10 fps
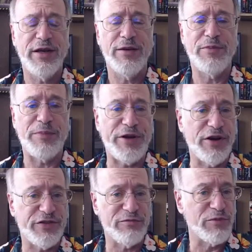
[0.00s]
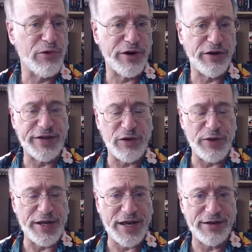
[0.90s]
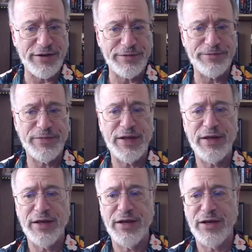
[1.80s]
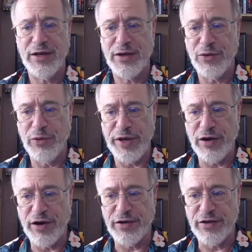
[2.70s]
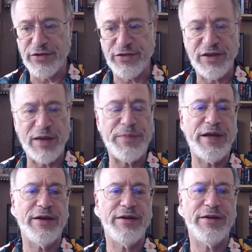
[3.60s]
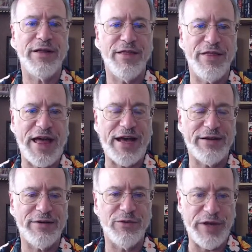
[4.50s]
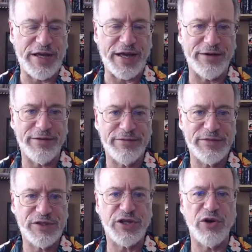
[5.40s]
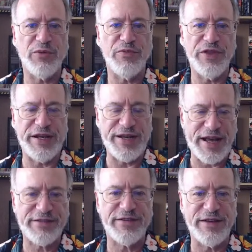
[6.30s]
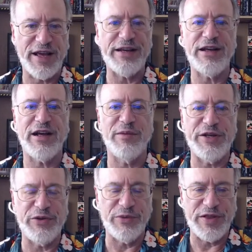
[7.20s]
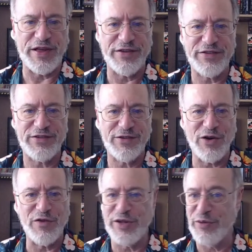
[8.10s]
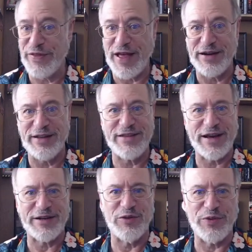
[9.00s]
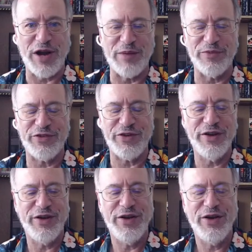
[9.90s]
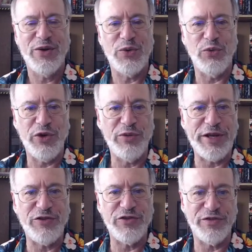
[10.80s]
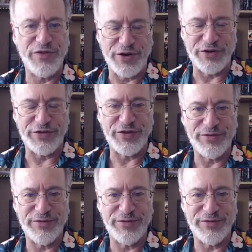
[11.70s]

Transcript: but because of Memorial Day weekend, we are skipping that weekend. So the next night I'll be doing this, hopefully without any technical problems, will be June 1st.